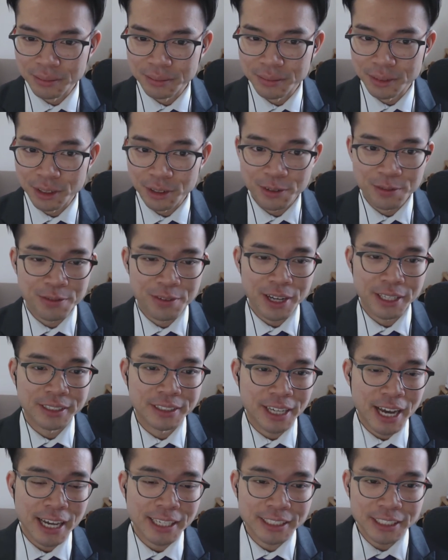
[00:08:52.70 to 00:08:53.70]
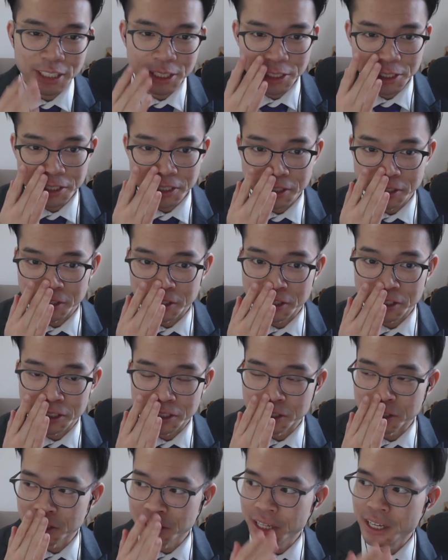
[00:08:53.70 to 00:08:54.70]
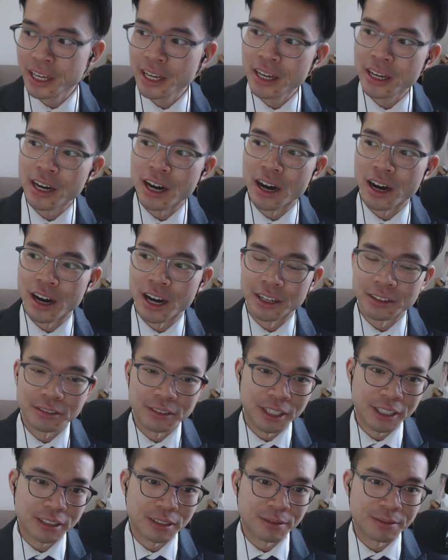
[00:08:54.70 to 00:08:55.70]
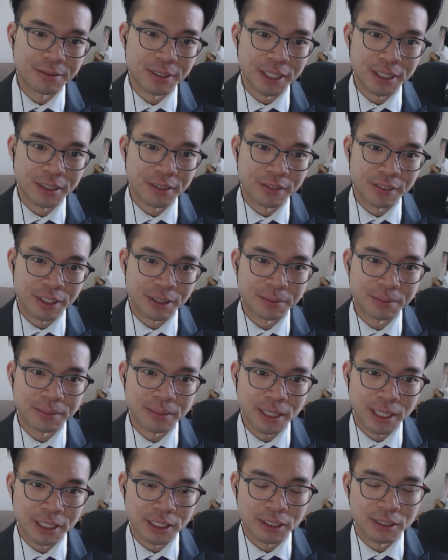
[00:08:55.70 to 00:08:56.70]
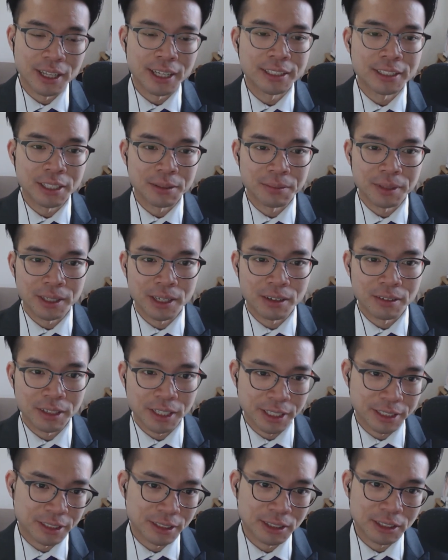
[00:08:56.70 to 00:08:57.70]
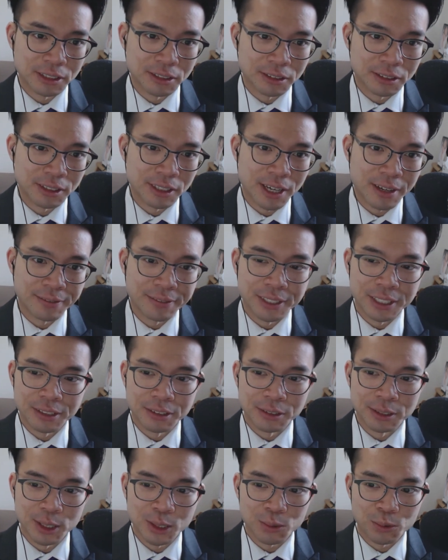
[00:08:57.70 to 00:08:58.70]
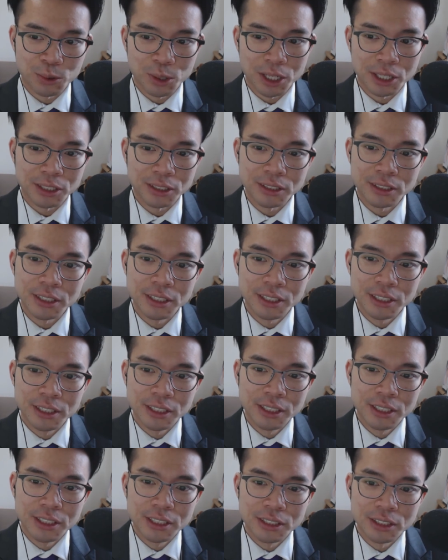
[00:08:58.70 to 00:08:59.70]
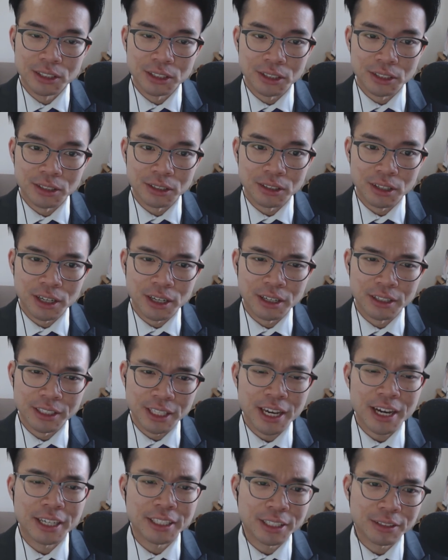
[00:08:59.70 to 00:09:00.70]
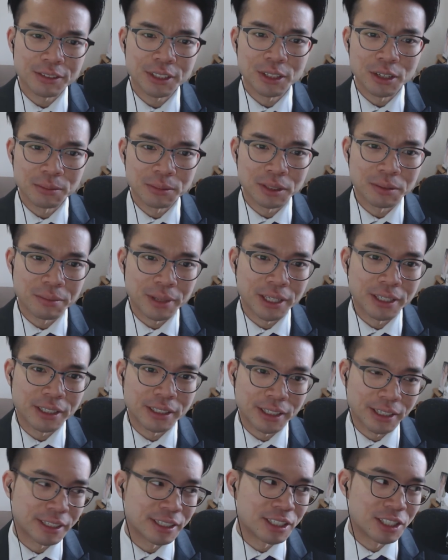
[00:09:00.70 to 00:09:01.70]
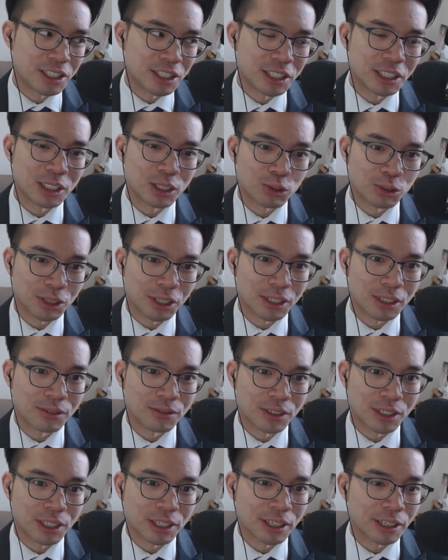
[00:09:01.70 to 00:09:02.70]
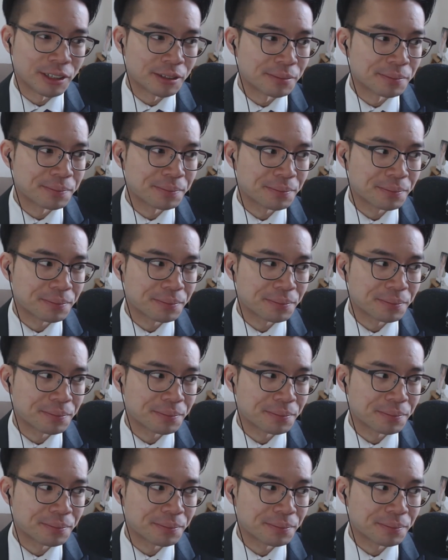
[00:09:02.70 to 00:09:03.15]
They're fantastic jeans. It's just I don't like the fit of them, and so that's something I'll get into in that video as well. So yeah, I definitely hope to make like a jeans related video.